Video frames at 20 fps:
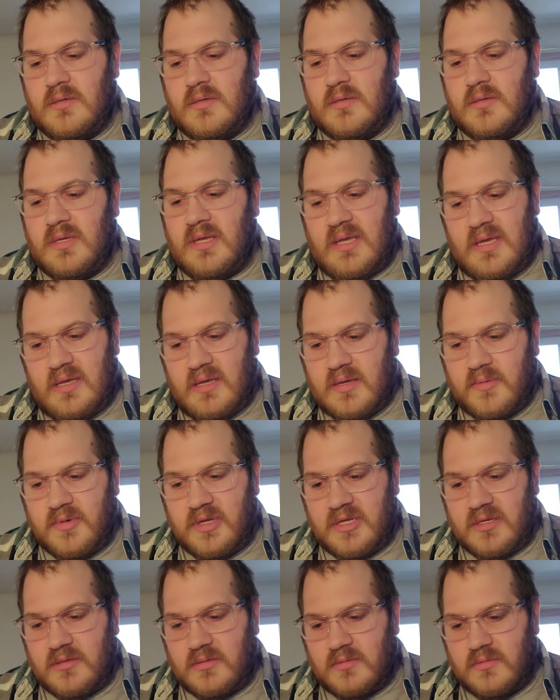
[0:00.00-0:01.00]
Yeah, I
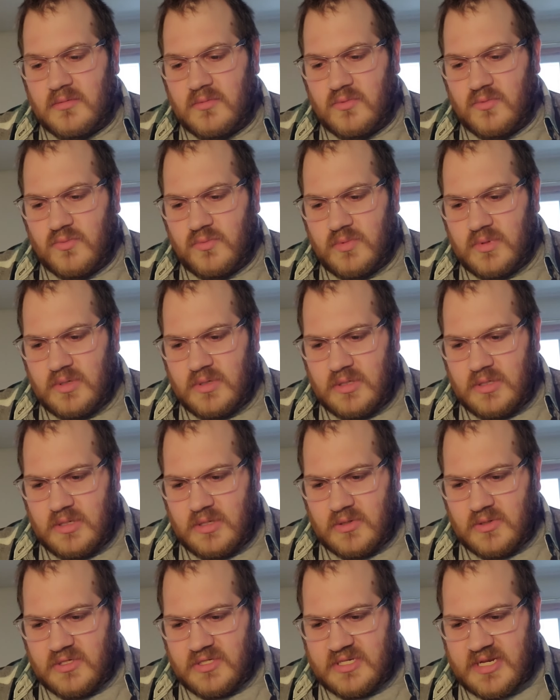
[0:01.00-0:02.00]
mean,
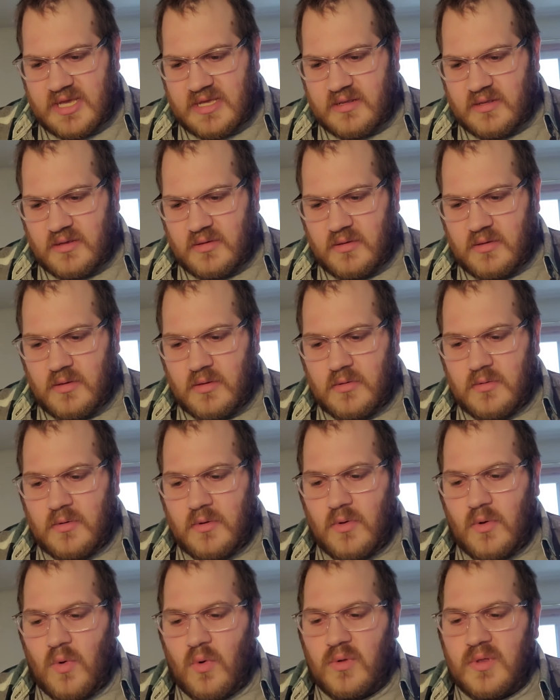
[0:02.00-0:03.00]
there's not a
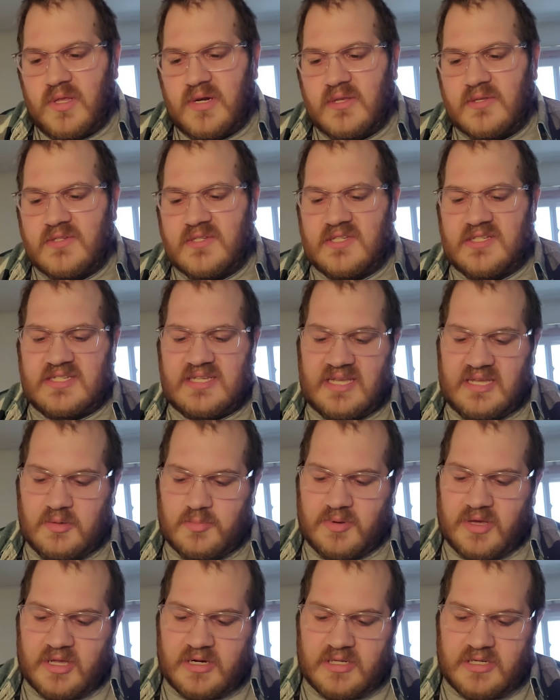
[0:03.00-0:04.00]
whole lot else to say
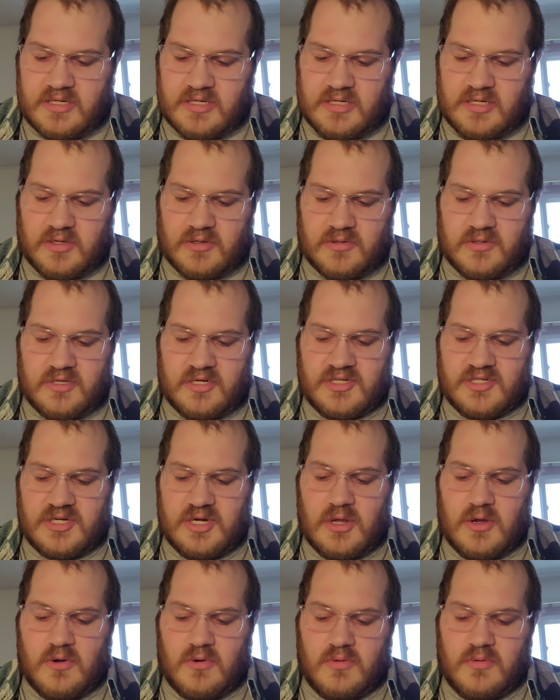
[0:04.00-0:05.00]
about it. There's
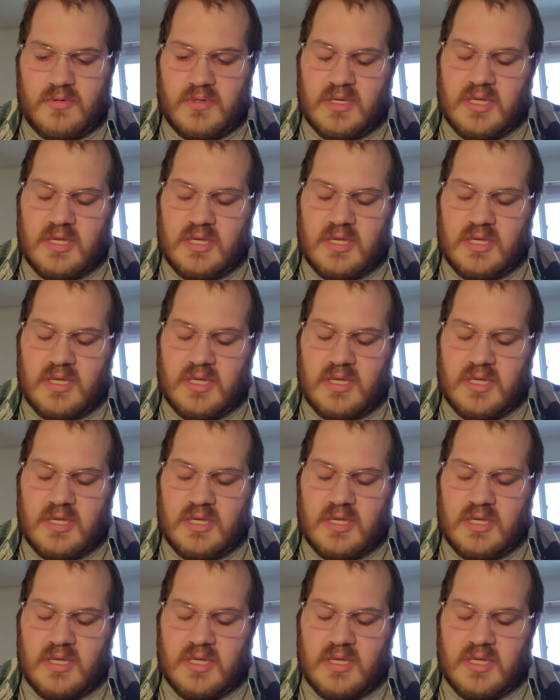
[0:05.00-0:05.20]
no,